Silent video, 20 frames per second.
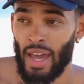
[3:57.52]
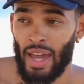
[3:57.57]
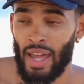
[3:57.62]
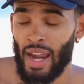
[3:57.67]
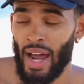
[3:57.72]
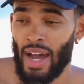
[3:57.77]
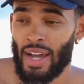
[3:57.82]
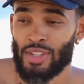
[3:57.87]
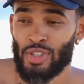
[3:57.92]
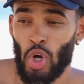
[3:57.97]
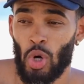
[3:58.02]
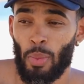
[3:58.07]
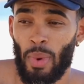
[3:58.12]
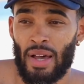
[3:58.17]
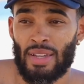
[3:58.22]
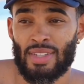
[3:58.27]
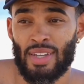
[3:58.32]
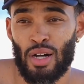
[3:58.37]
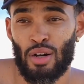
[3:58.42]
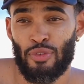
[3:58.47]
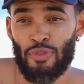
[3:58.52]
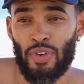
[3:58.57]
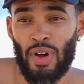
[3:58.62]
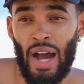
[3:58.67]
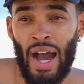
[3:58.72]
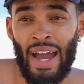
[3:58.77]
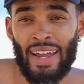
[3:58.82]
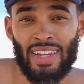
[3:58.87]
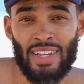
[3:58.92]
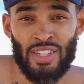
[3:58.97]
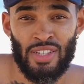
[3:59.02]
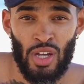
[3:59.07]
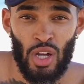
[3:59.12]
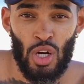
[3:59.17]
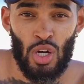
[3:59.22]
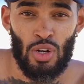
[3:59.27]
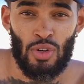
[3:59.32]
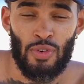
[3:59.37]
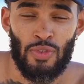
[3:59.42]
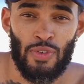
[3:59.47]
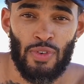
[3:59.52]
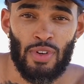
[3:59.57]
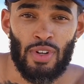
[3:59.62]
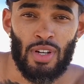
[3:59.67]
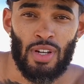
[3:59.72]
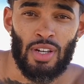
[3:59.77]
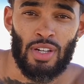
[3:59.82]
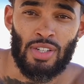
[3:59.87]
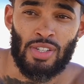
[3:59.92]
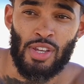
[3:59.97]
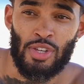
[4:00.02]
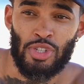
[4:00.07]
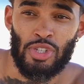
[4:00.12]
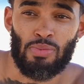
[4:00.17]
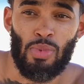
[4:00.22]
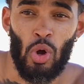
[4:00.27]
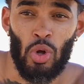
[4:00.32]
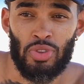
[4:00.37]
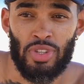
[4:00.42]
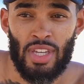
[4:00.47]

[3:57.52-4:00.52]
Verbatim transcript: And I told myself, I deserve to smoke